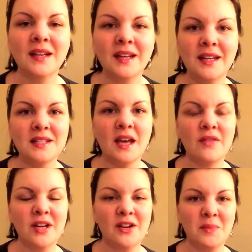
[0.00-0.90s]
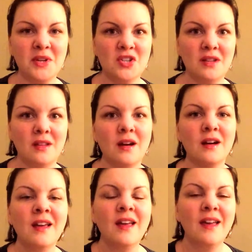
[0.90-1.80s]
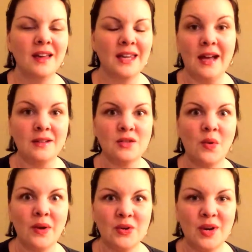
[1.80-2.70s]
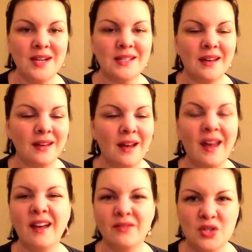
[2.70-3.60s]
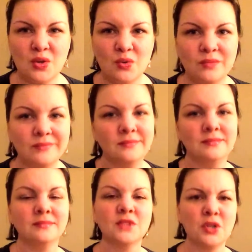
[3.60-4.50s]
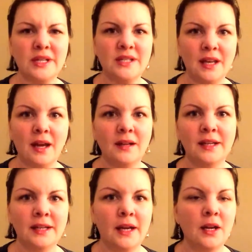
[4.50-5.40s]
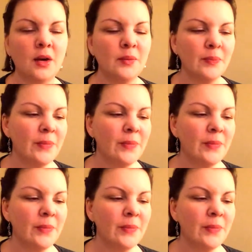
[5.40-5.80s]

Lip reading: Needed to have an intermission there. Cats are going crazy. I have 2. Crazy cat lady, I know.